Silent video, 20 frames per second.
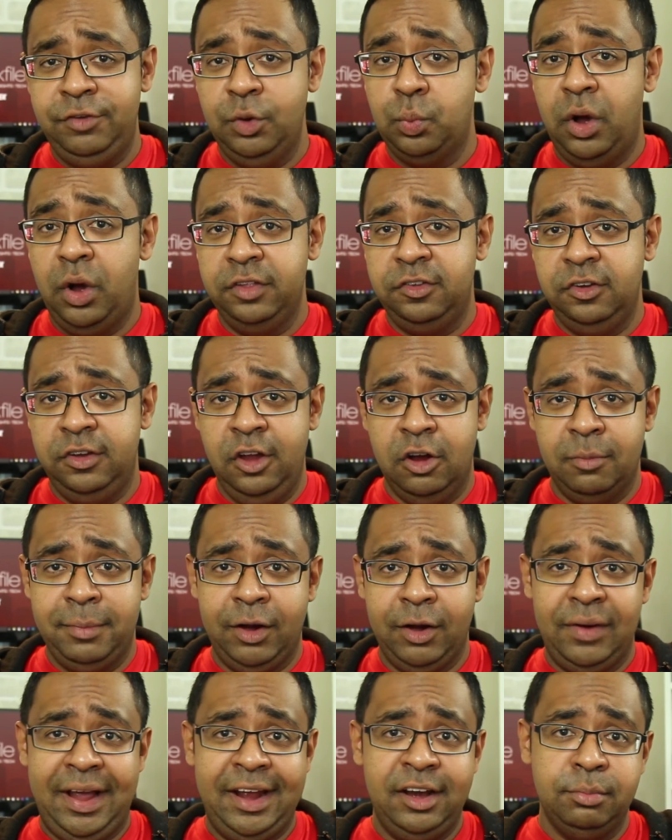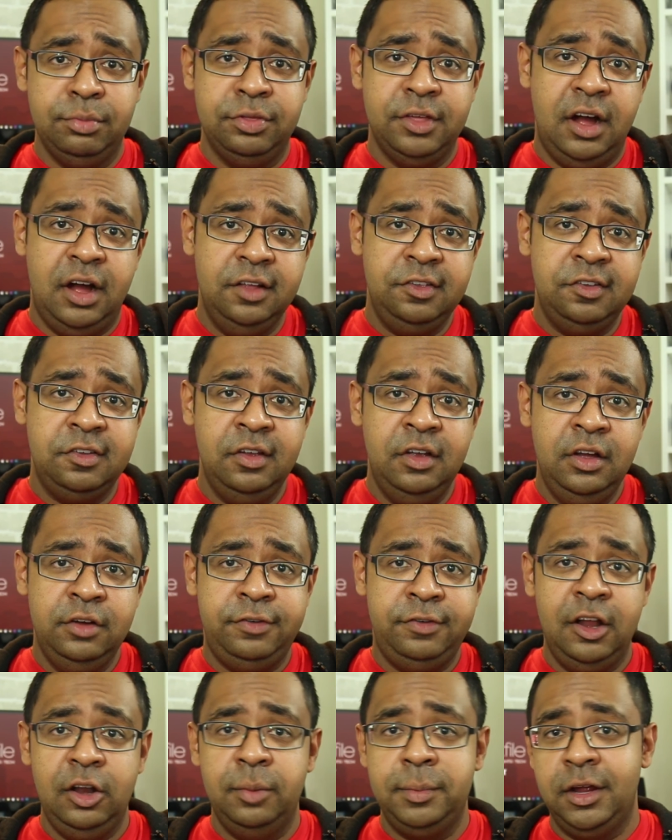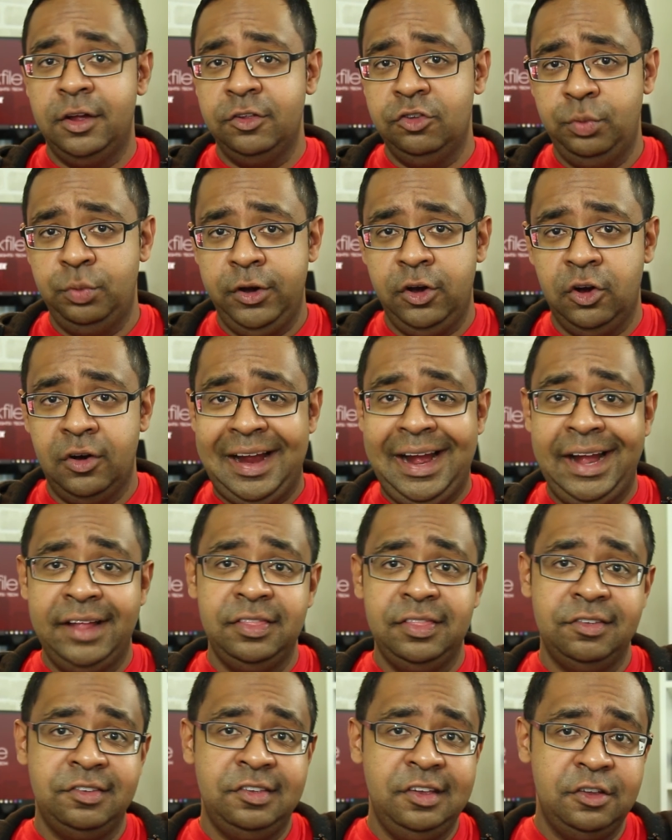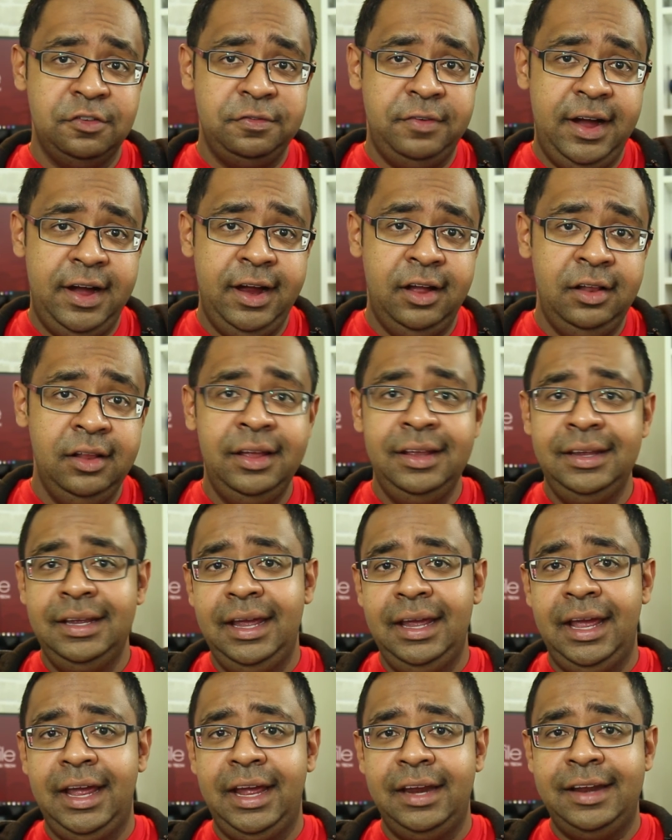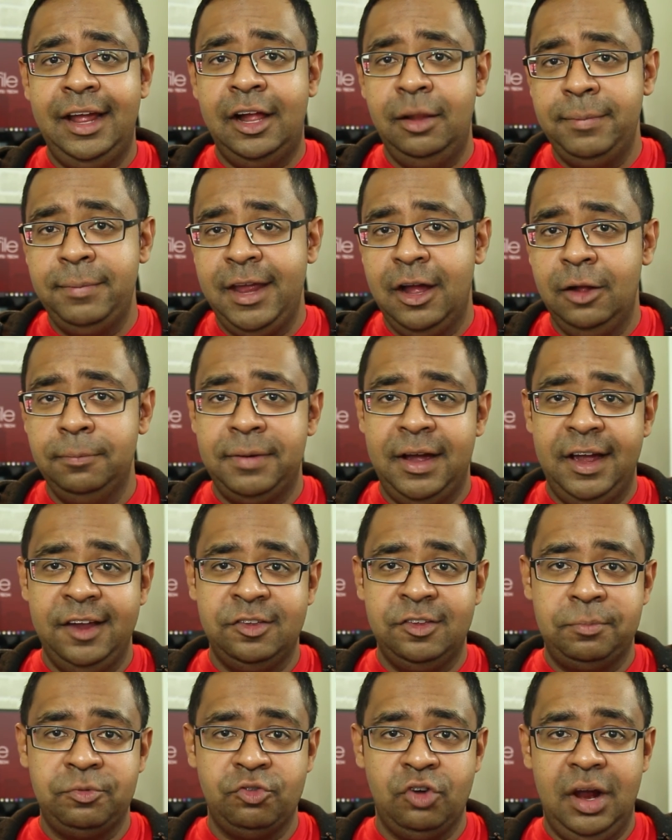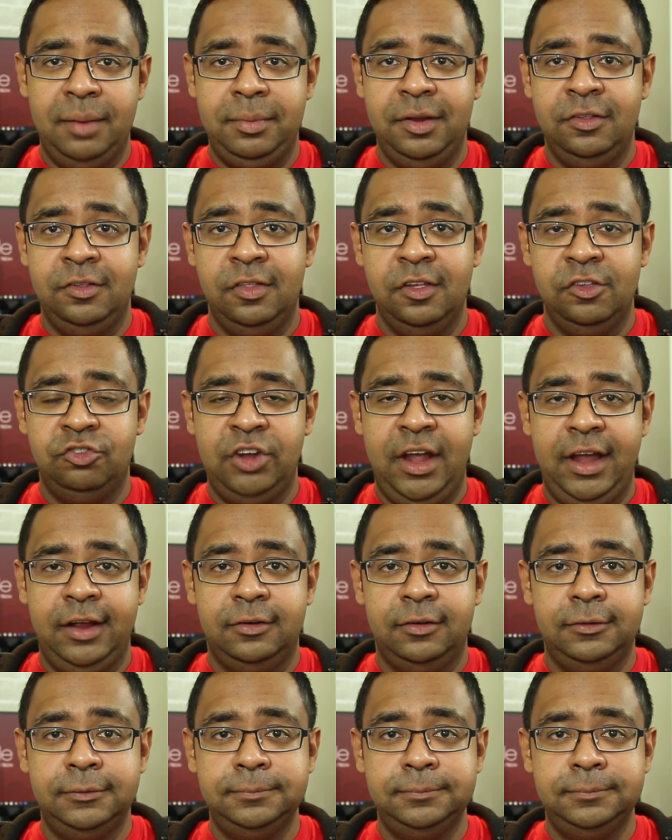you want to hear my random thoughts, follow me on Twitter at the6file, and help me out by subscribing to this channel.